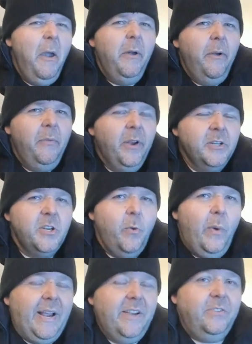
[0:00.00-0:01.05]
there's a
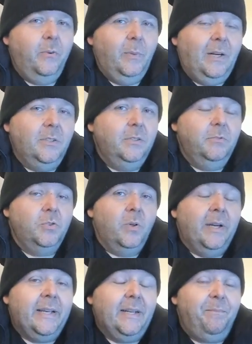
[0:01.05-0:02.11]
ways around of
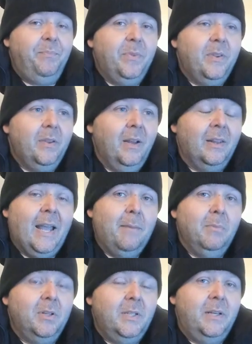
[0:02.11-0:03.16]
drawing it
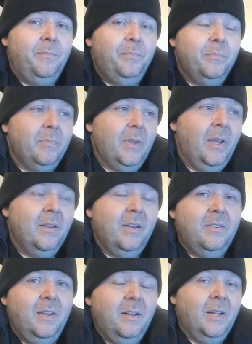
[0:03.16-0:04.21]
elaborately, and I
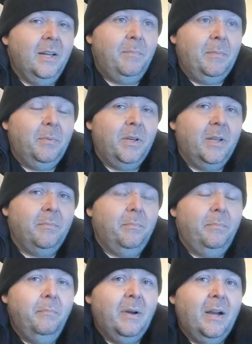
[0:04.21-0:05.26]
think a lot of people get
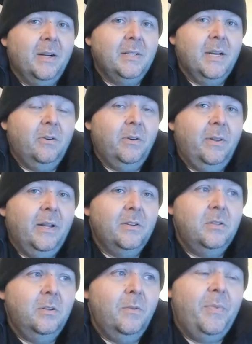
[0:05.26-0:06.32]
bogged down in that
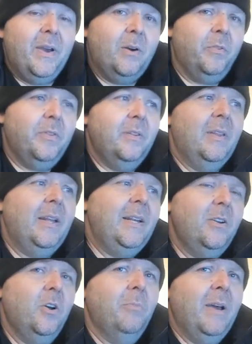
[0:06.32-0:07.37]
too. I don't. They need
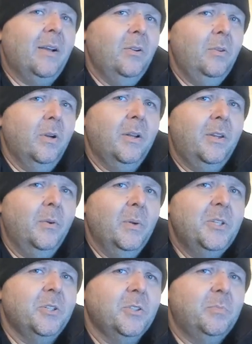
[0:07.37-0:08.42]
to go back and look at the
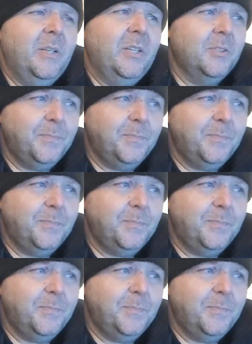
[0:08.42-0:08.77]
originals because